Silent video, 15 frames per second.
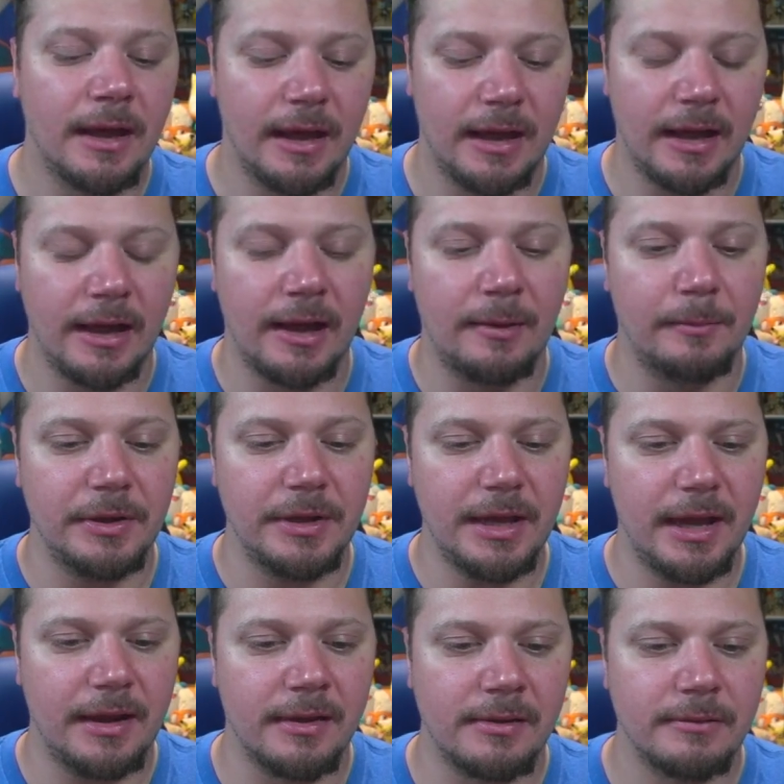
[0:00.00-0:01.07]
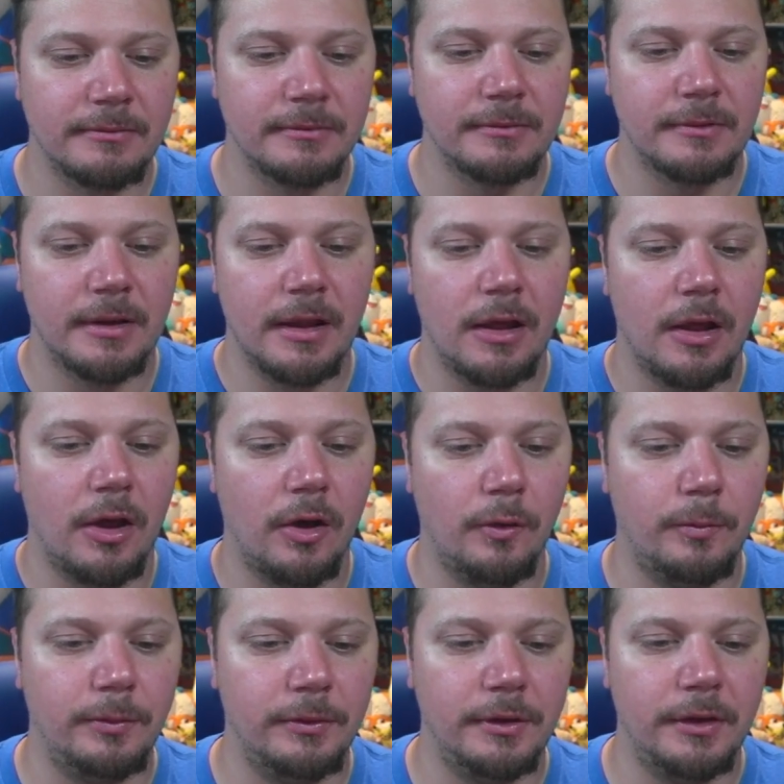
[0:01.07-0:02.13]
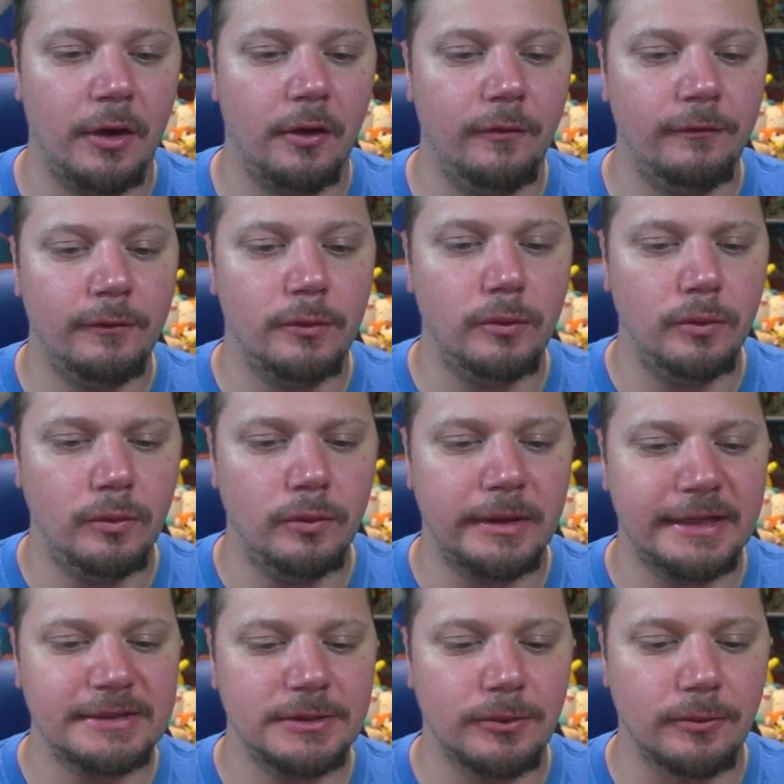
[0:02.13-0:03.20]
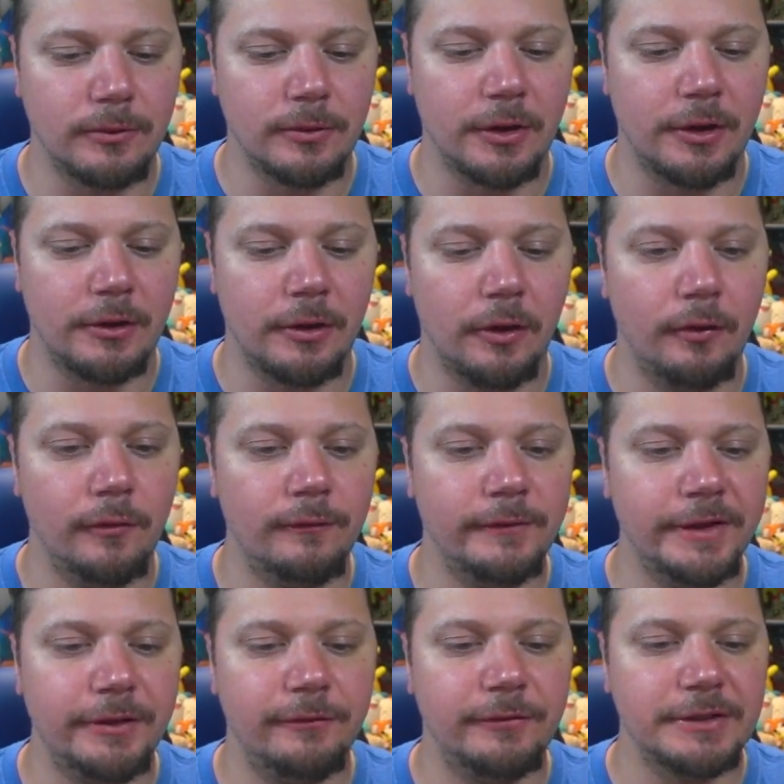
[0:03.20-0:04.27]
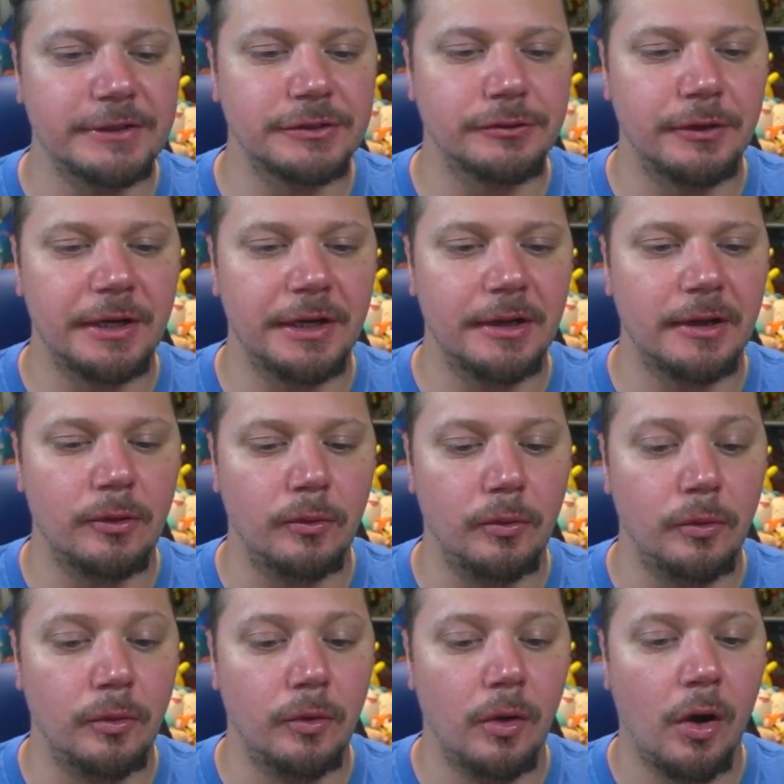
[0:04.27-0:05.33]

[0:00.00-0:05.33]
But yeah, hopefully that's a cool card. Hopefully you've enjoyed. Ooh,